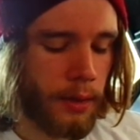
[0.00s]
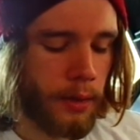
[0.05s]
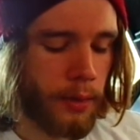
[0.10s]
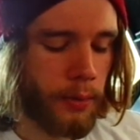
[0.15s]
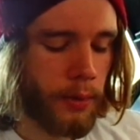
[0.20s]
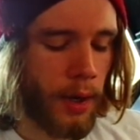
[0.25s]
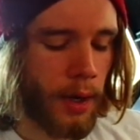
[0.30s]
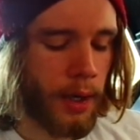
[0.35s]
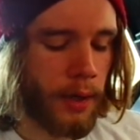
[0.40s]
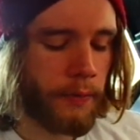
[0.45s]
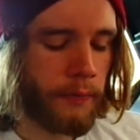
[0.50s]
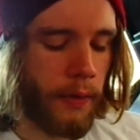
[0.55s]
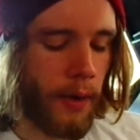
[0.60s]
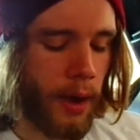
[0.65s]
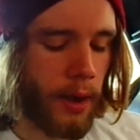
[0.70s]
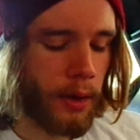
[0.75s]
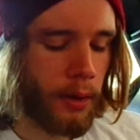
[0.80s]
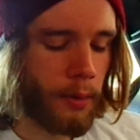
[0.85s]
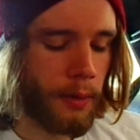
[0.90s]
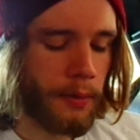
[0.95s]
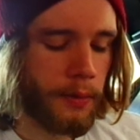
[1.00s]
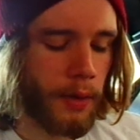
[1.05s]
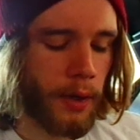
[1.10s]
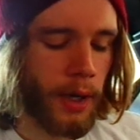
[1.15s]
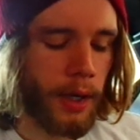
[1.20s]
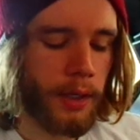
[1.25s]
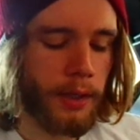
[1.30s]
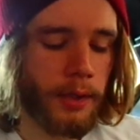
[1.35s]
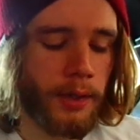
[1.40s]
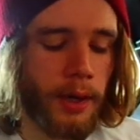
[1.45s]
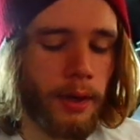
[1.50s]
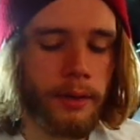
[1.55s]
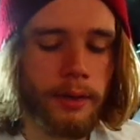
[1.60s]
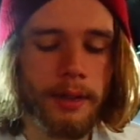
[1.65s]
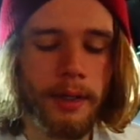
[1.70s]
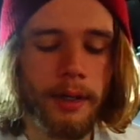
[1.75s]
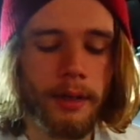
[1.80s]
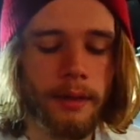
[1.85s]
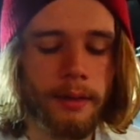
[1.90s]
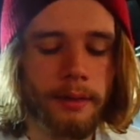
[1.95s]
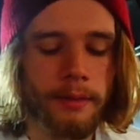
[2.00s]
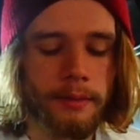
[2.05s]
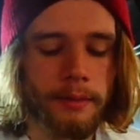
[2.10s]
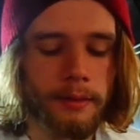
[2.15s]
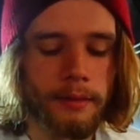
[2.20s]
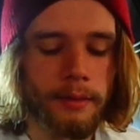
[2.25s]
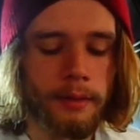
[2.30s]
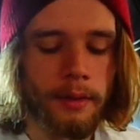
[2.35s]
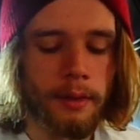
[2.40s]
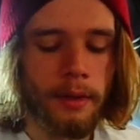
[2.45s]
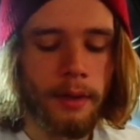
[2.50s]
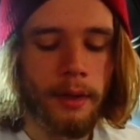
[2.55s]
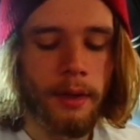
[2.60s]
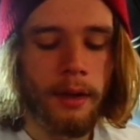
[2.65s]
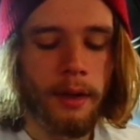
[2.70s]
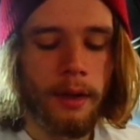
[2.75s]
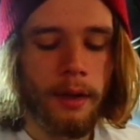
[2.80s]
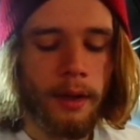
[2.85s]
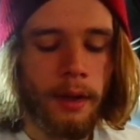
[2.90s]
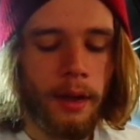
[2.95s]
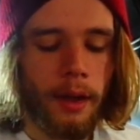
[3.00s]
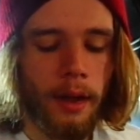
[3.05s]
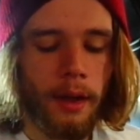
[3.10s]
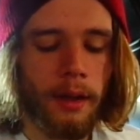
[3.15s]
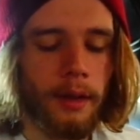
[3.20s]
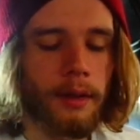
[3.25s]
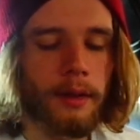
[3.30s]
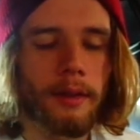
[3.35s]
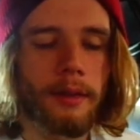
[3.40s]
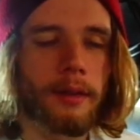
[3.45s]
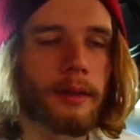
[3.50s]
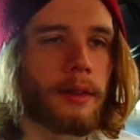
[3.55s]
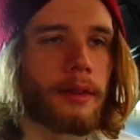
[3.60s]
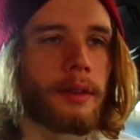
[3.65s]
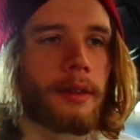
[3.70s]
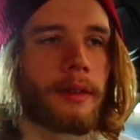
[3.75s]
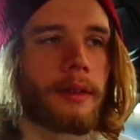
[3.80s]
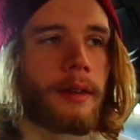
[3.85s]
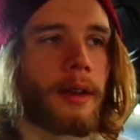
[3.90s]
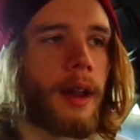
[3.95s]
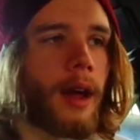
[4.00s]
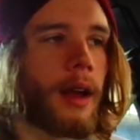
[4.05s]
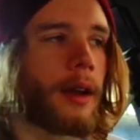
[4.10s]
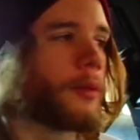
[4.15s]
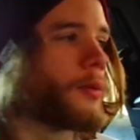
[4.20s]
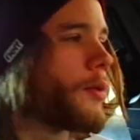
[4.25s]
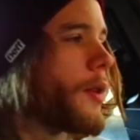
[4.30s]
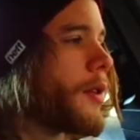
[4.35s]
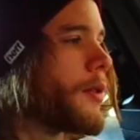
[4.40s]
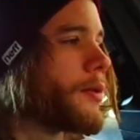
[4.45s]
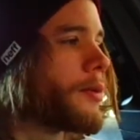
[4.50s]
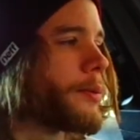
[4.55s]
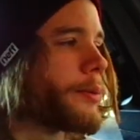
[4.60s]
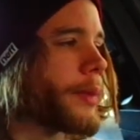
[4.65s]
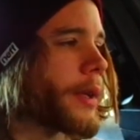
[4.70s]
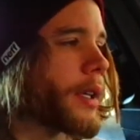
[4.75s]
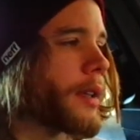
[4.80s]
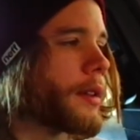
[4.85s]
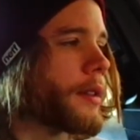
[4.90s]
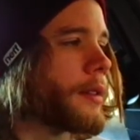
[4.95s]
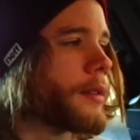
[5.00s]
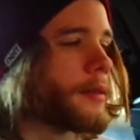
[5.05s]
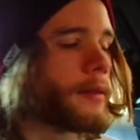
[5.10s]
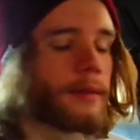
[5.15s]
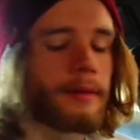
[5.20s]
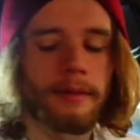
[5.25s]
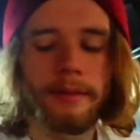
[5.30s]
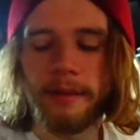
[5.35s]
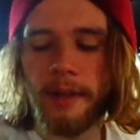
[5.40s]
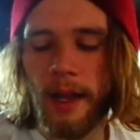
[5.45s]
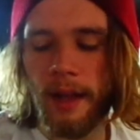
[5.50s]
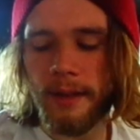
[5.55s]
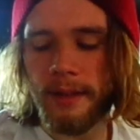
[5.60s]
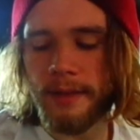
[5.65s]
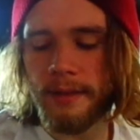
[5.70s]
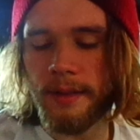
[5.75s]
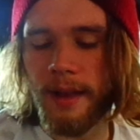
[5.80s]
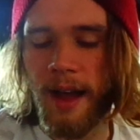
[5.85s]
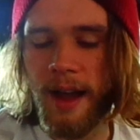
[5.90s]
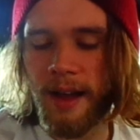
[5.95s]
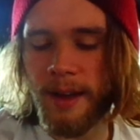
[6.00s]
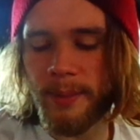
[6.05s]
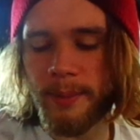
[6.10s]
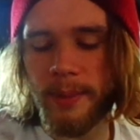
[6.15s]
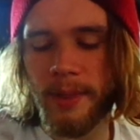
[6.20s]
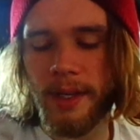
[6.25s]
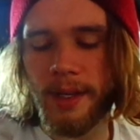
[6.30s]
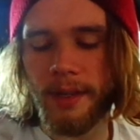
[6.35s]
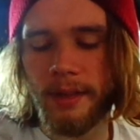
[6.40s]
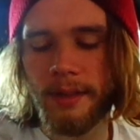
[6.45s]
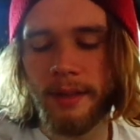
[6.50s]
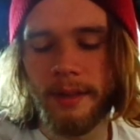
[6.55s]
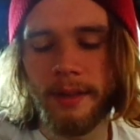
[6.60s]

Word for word: We're not confined to a fucking jail cell, and I won't be. That's not me.